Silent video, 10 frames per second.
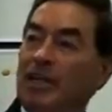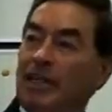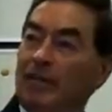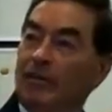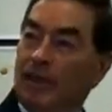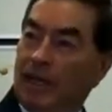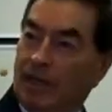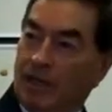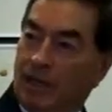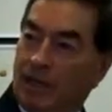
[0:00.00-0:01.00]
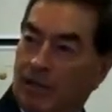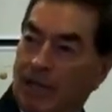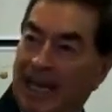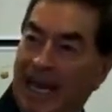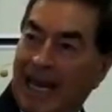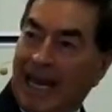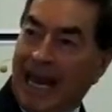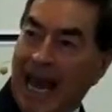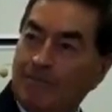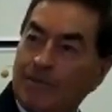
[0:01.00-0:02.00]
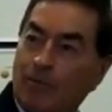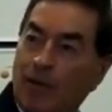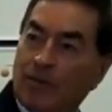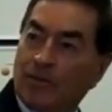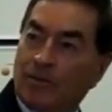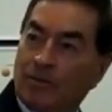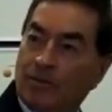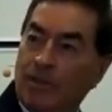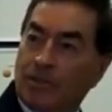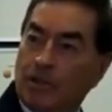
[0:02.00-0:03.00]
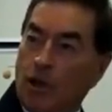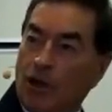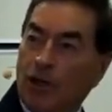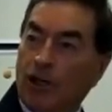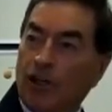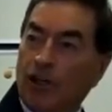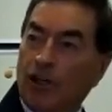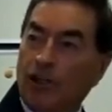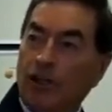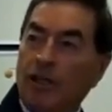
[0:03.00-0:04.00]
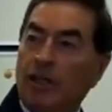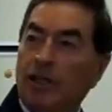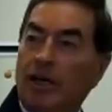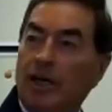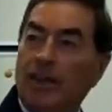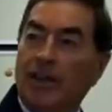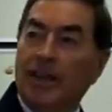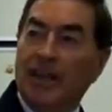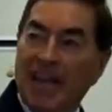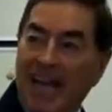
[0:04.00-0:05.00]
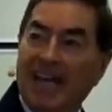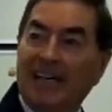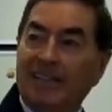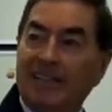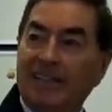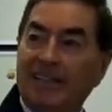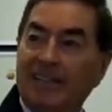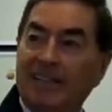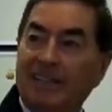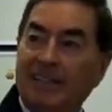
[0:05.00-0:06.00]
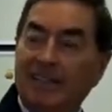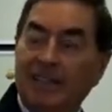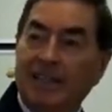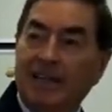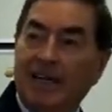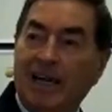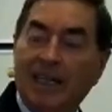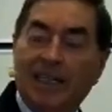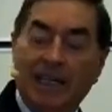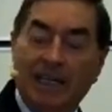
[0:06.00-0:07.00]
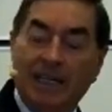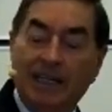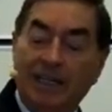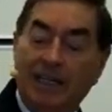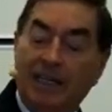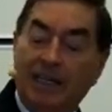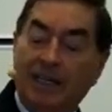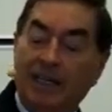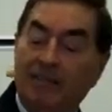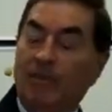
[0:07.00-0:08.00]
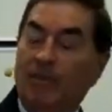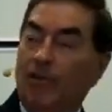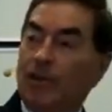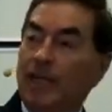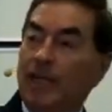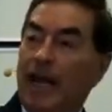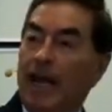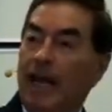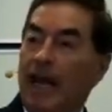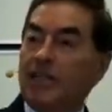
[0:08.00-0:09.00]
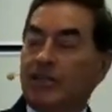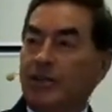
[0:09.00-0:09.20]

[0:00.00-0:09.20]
the lambs that were slaughtered uh, there at the before the Exodus